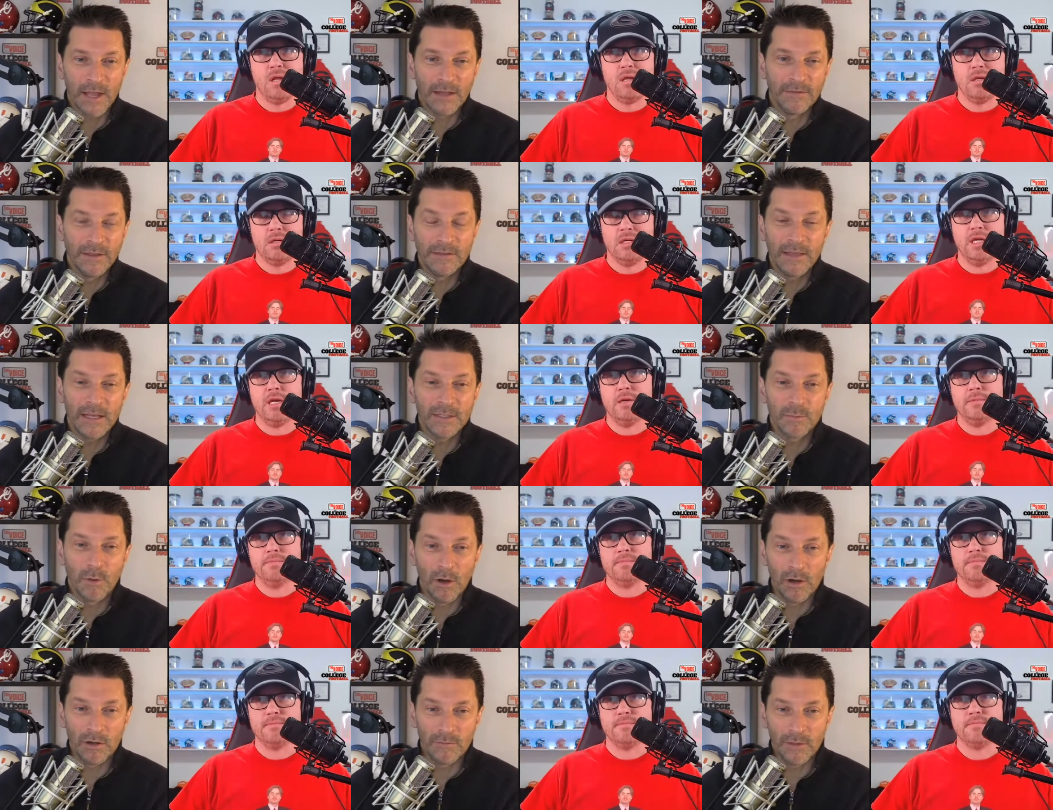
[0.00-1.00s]
Speaker 1: I think that's yeah.
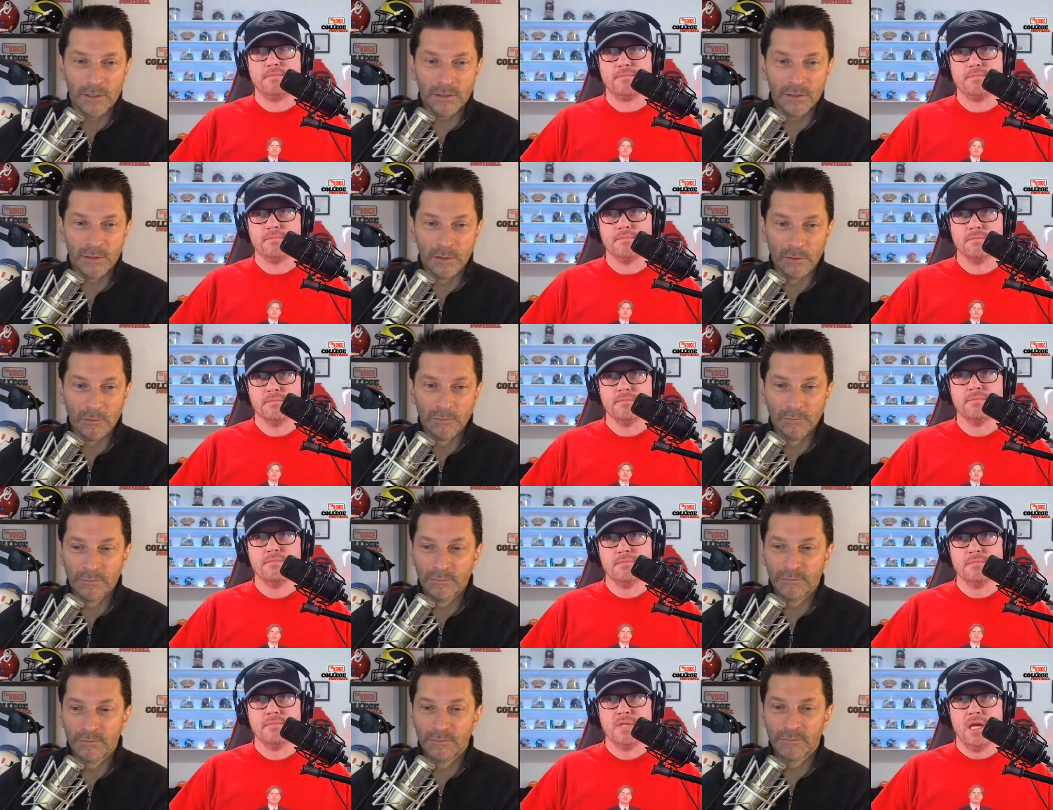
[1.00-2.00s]
part of it too.
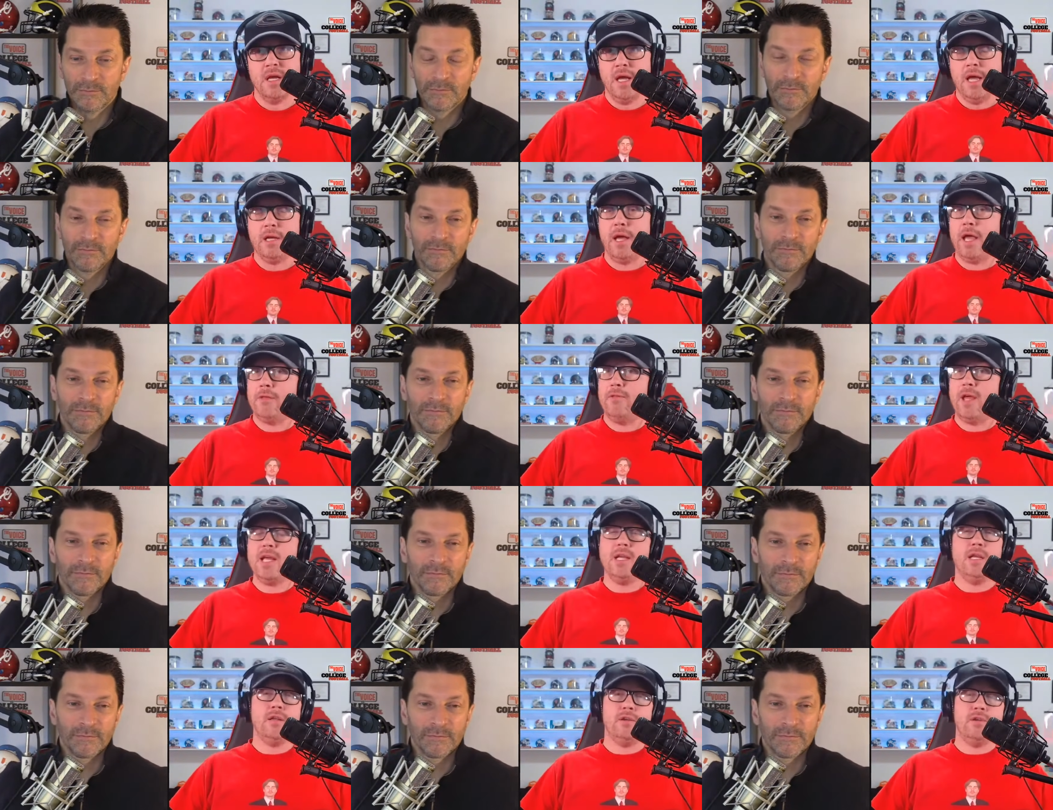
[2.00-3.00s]
Speaker 2: And
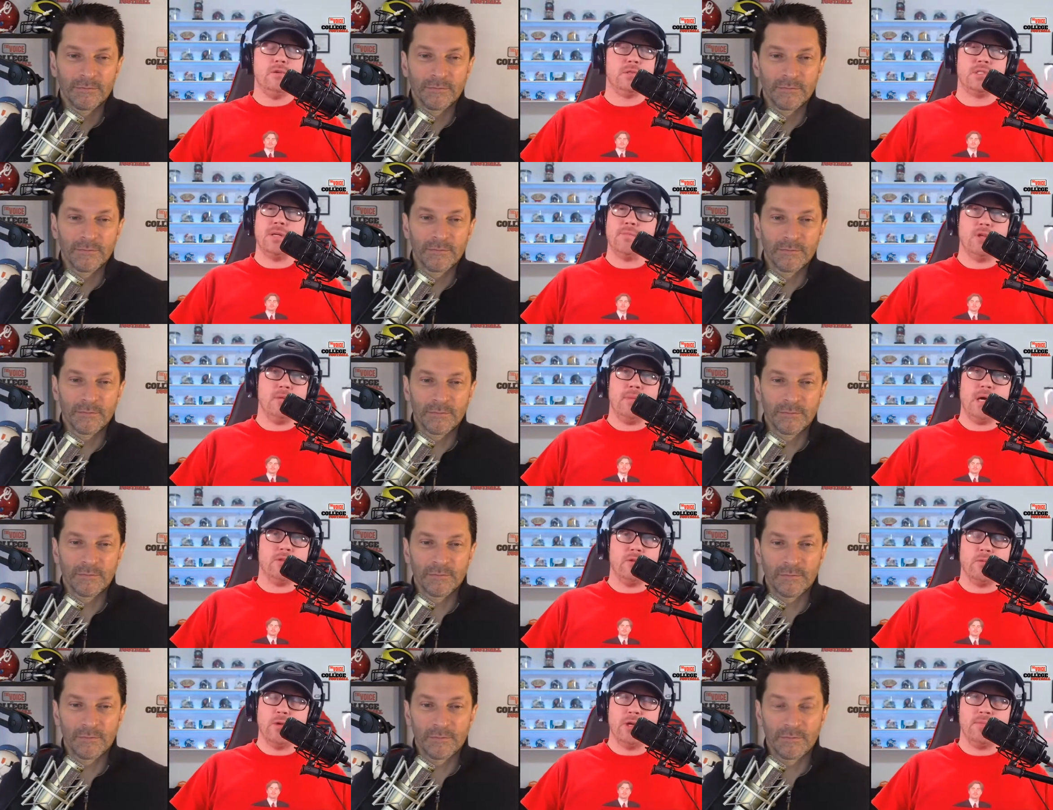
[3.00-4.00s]
they need to do something
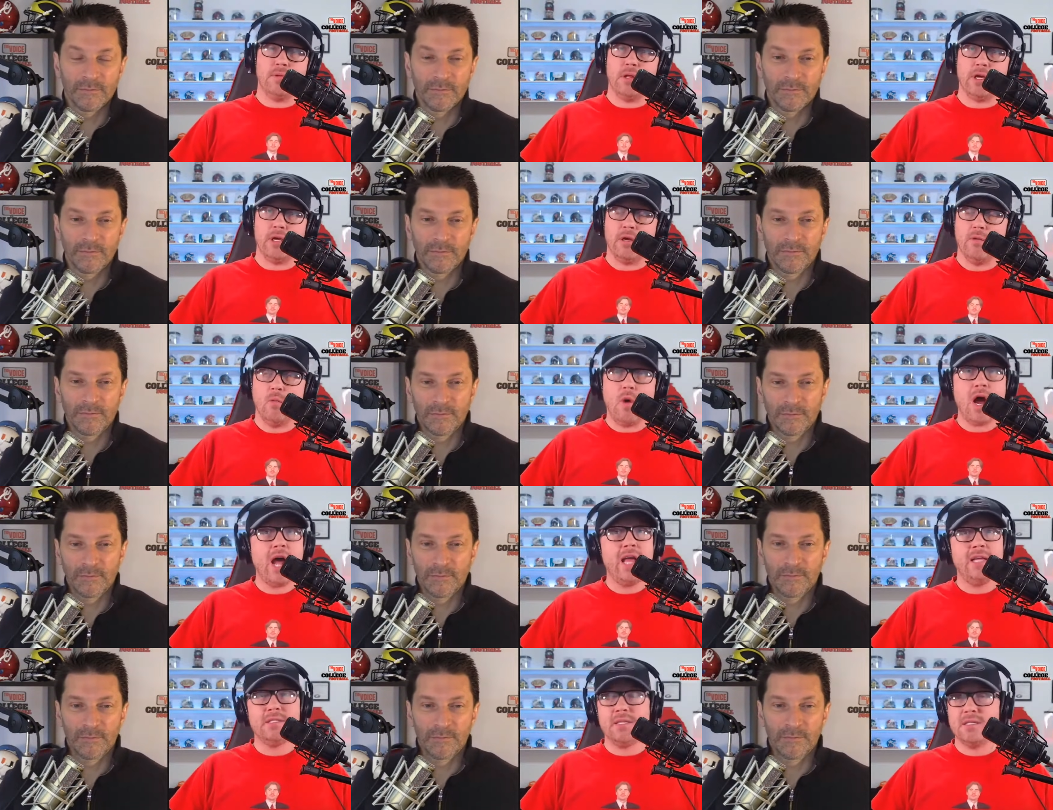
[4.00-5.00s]
about the replay.
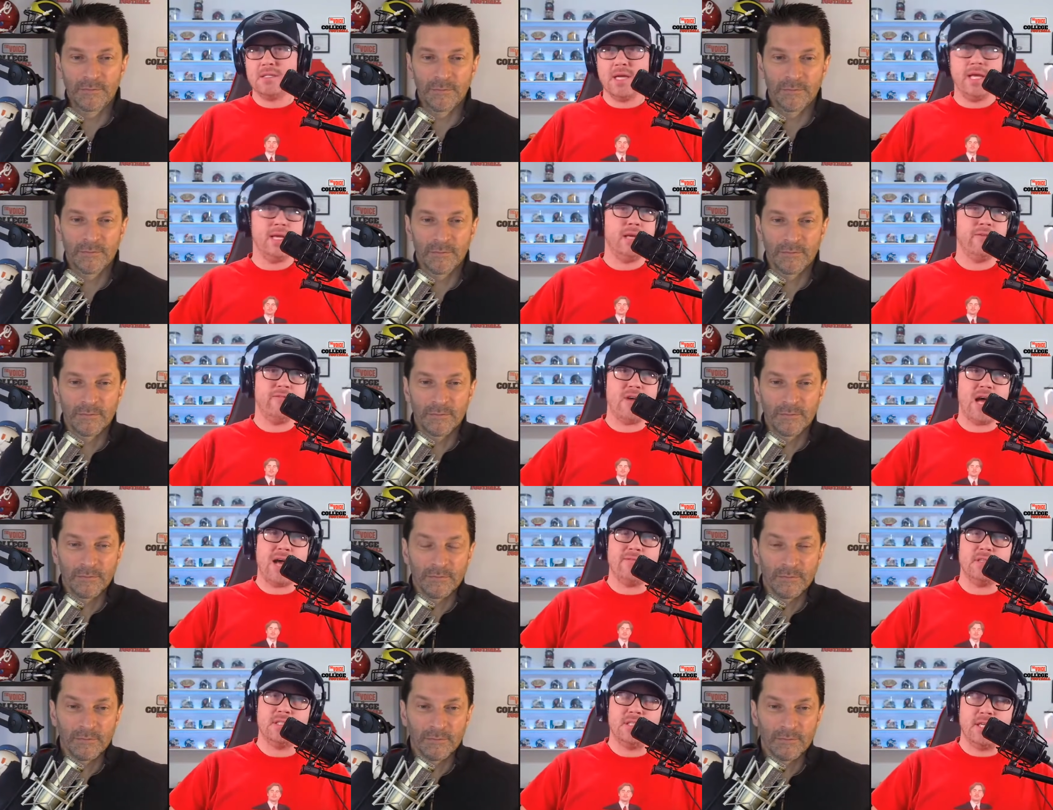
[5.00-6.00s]
Why is it taking
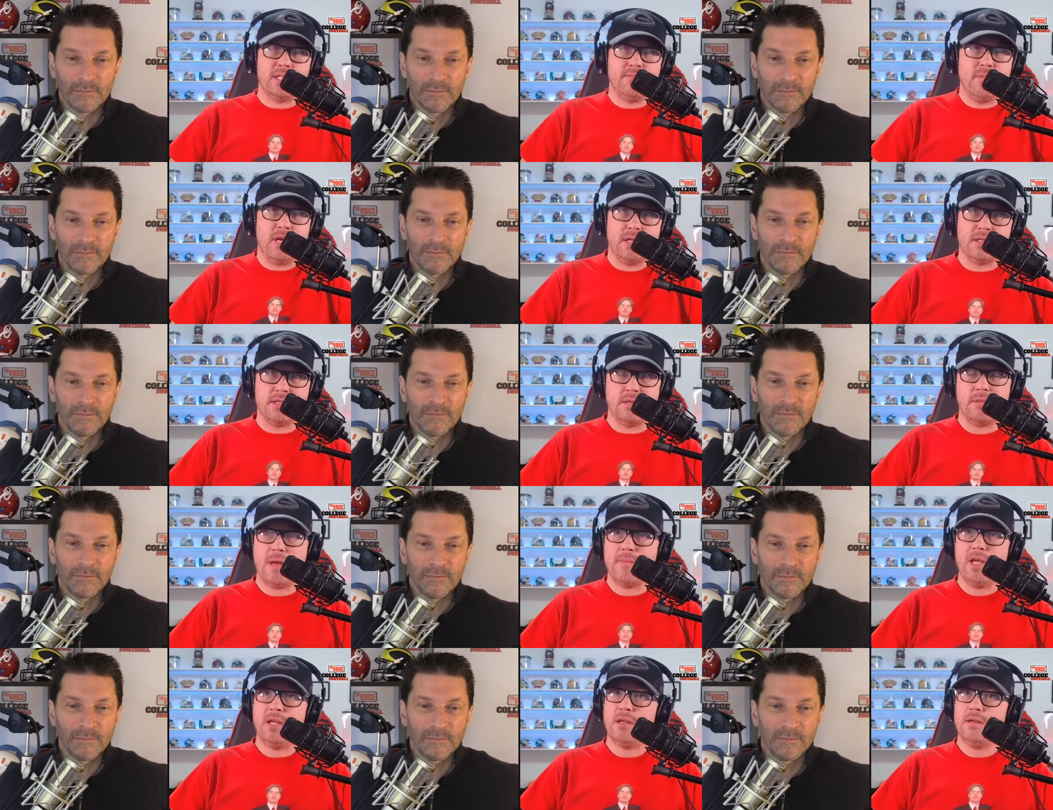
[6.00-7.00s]
five and six minutes? Some,
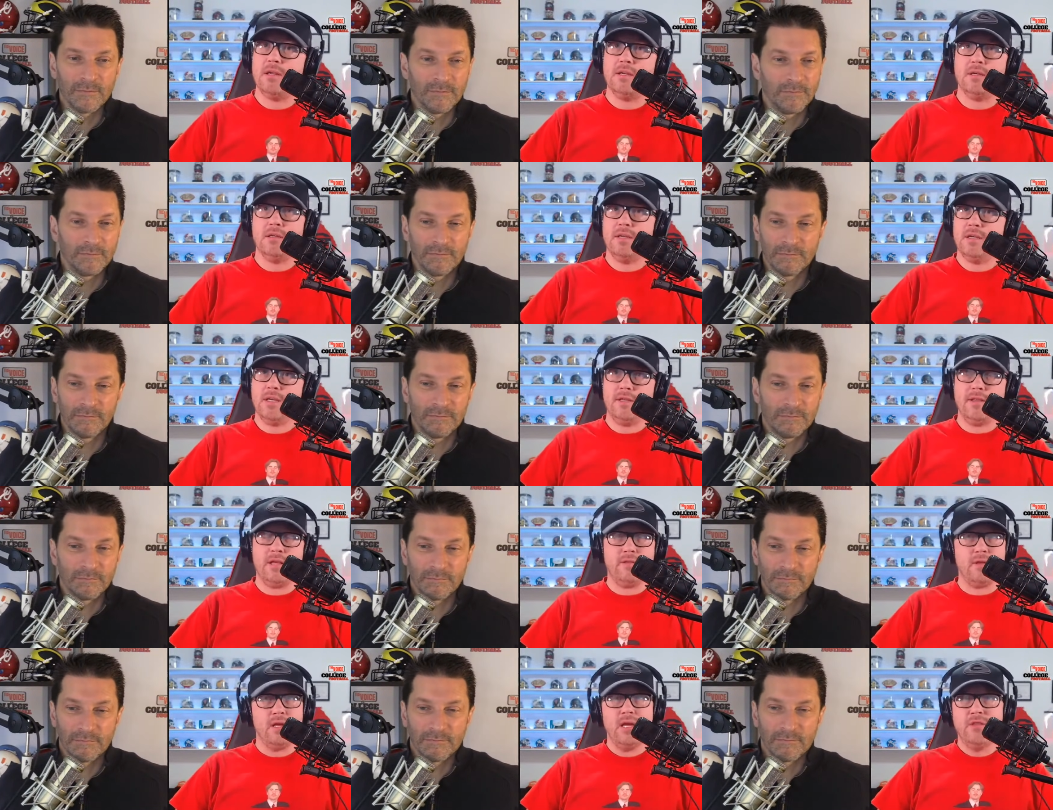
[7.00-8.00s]
I mean,
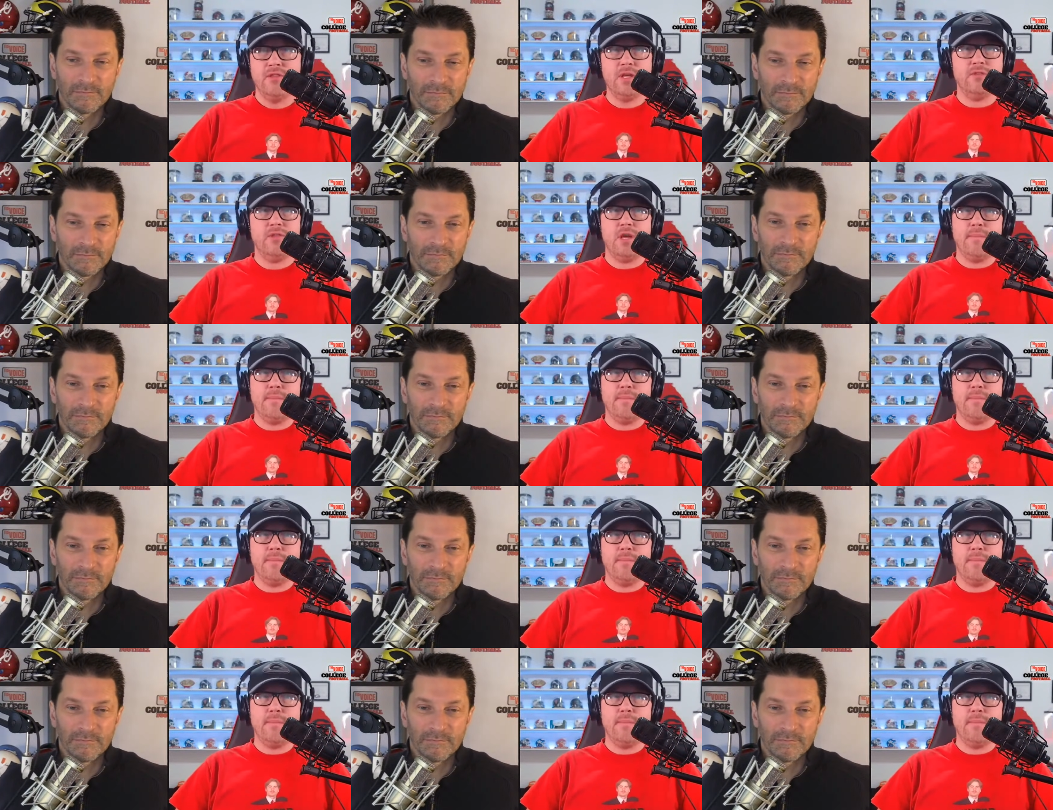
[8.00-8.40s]
the,